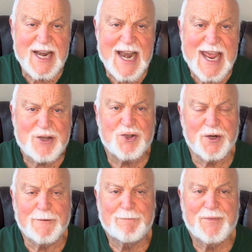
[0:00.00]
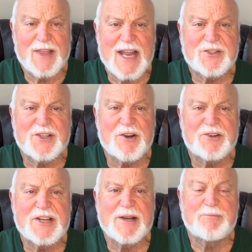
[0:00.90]
nature. That's
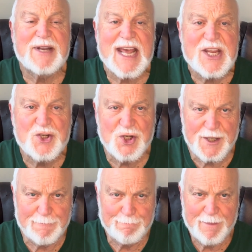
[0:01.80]
their temptation.